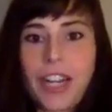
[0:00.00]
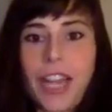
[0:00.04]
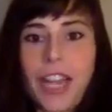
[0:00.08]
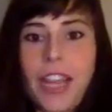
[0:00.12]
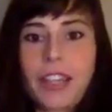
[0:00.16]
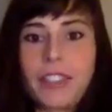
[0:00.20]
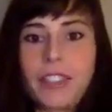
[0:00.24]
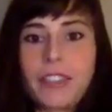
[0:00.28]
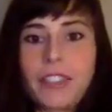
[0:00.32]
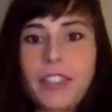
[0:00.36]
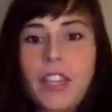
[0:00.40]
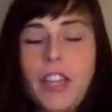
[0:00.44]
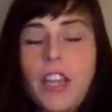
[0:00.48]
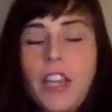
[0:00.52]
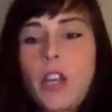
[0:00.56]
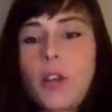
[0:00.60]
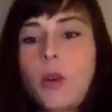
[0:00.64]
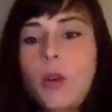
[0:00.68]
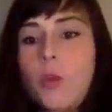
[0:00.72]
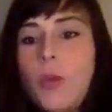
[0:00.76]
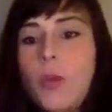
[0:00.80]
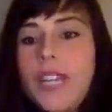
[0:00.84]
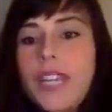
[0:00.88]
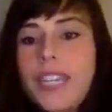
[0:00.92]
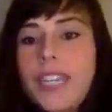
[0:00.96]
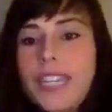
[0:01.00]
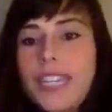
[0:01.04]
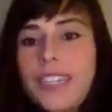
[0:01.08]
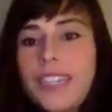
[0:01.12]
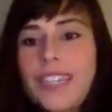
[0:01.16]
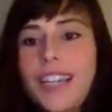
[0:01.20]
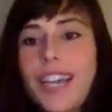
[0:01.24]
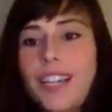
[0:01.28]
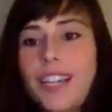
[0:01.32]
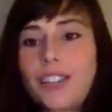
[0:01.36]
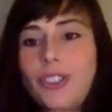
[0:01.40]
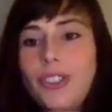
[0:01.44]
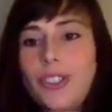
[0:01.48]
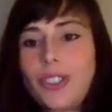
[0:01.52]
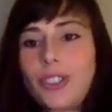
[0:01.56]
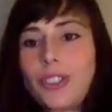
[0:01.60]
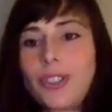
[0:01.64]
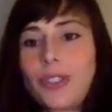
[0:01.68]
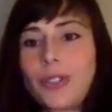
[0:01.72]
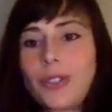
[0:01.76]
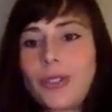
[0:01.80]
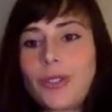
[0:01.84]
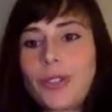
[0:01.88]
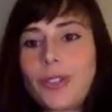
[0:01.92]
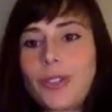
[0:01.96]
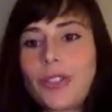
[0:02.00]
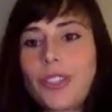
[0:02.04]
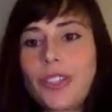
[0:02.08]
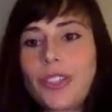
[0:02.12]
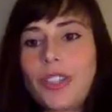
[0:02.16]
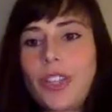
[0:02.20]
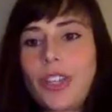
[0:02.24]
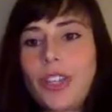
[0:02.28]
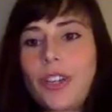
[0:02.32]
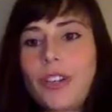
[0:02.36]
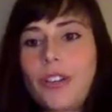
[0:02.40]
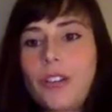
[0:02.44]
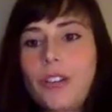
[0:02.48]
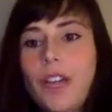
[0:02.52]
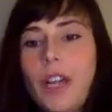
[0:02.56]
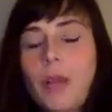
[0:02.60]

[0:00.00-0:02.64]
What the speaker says: And we need that too, you know?